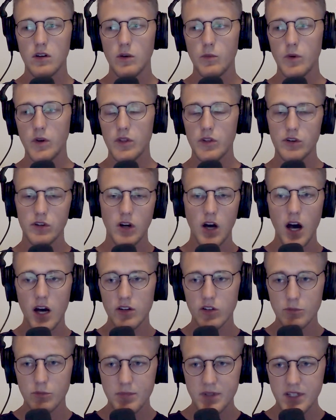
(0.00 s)
with their
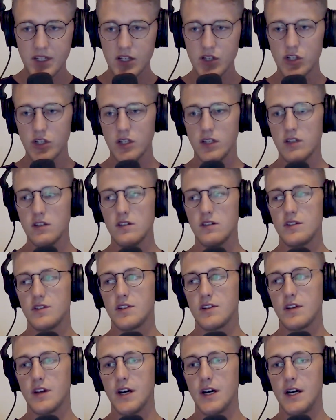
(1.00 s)
HODL
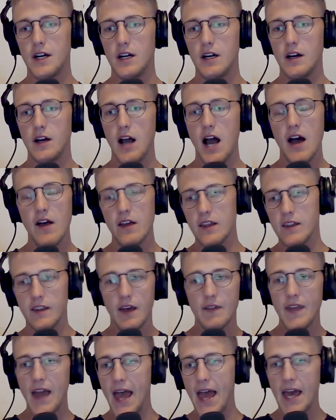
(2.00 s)
positions at
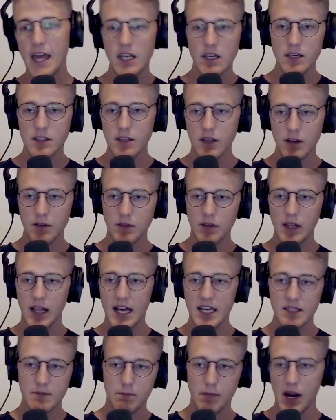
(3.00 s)
the end of the
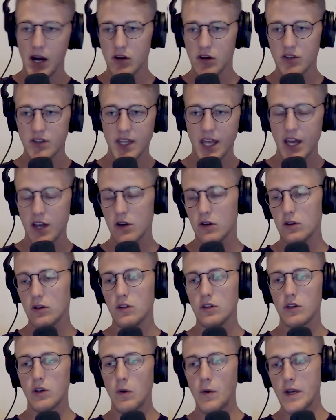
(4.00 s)
last bear
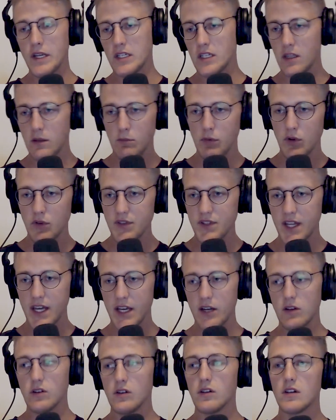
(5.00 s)
cycle, going to the bull
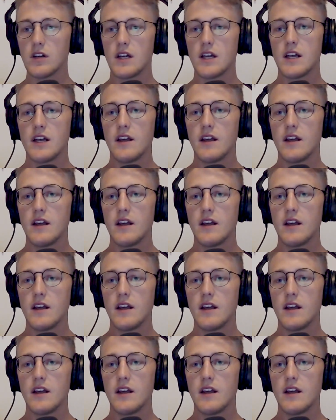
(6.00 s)
cycle,